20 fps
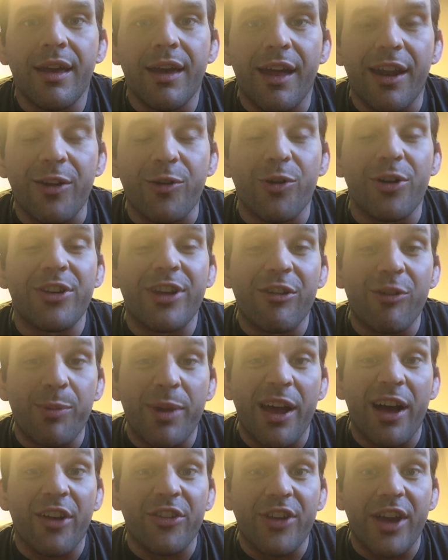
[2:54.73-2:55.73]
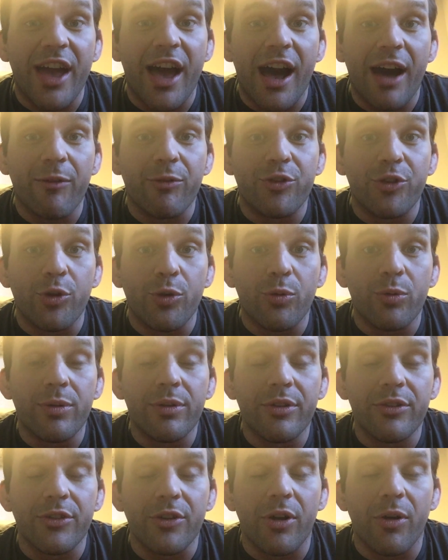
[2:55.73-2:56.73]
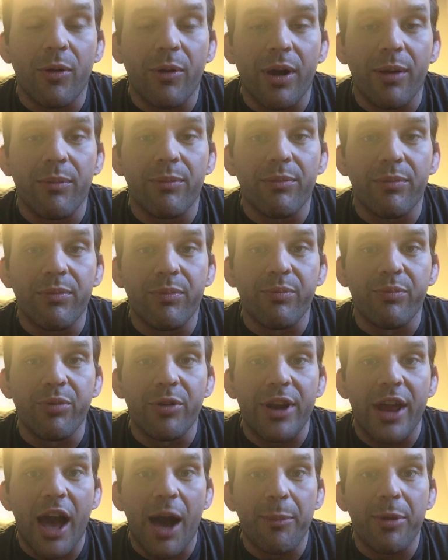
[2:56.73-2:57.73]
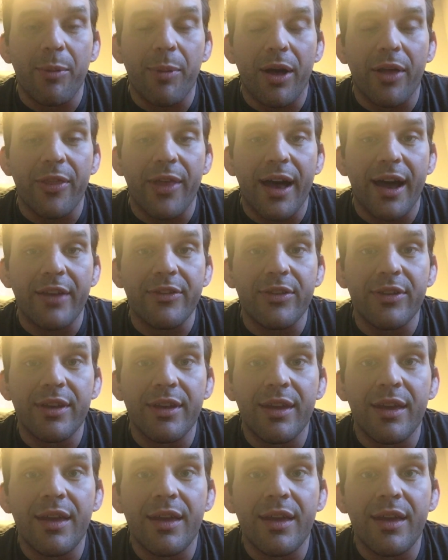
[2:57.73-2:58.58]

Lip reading: And according to everybody else, I have too. So I'm pretty happy about that.